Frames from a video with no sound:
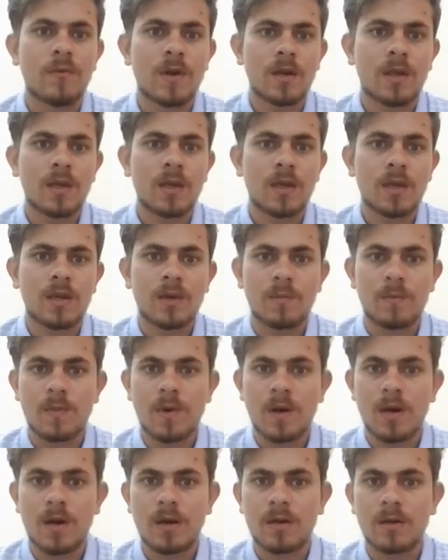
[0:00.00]
working in a
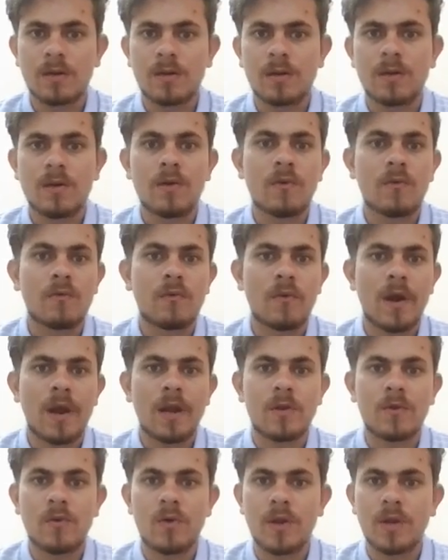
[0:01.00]
bar
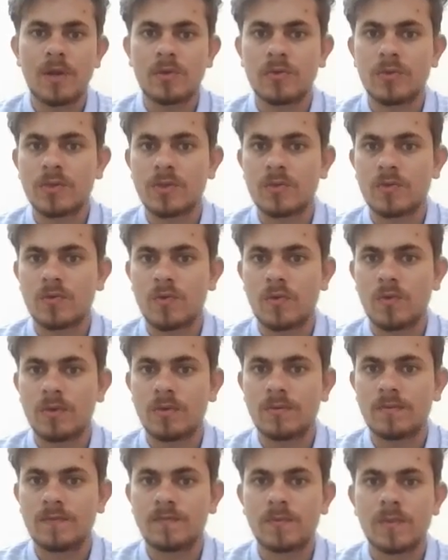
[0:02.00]
while going to school.
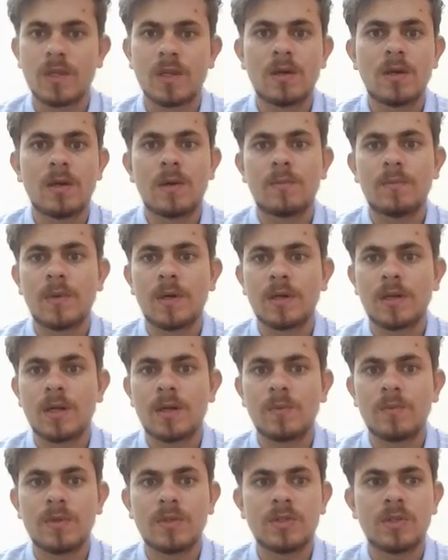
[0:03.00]
But
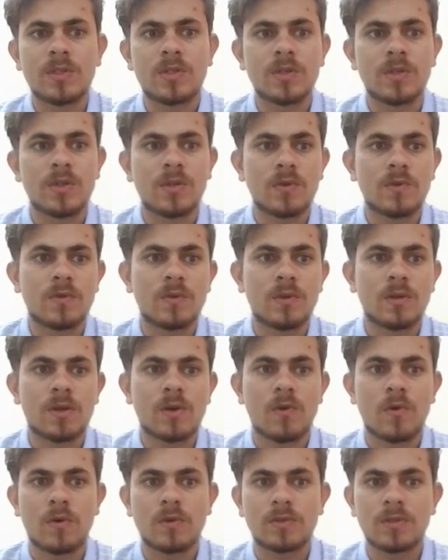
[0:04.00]
her busy schedule
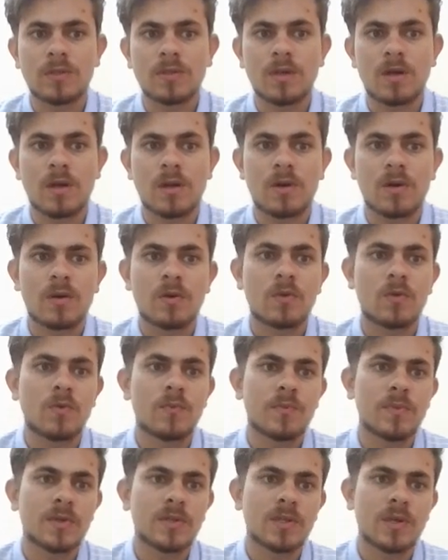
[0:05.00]
causes her
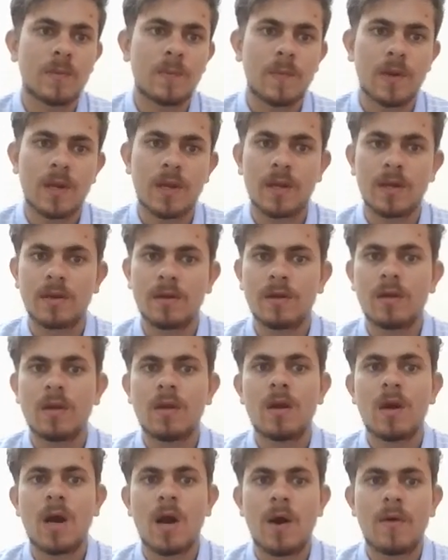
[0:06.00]
to miss a planned
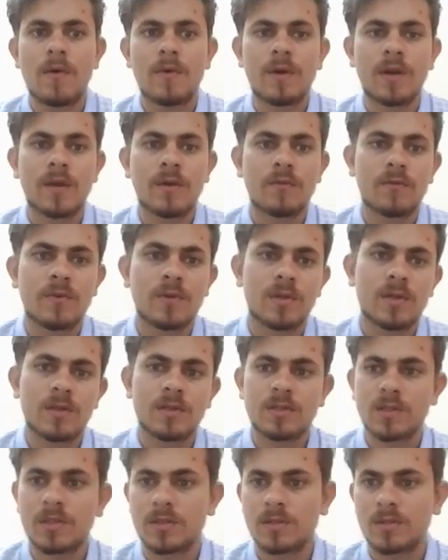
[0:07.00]
outing with
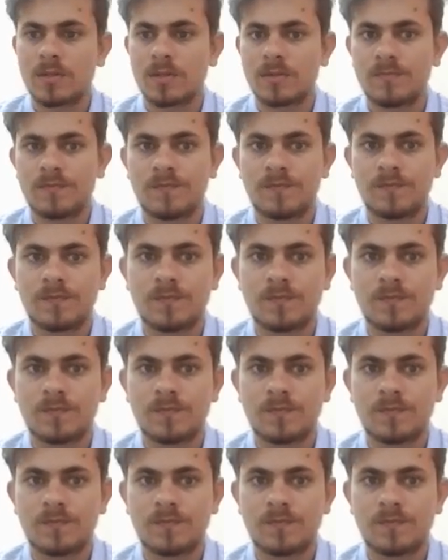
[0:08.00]
her sons,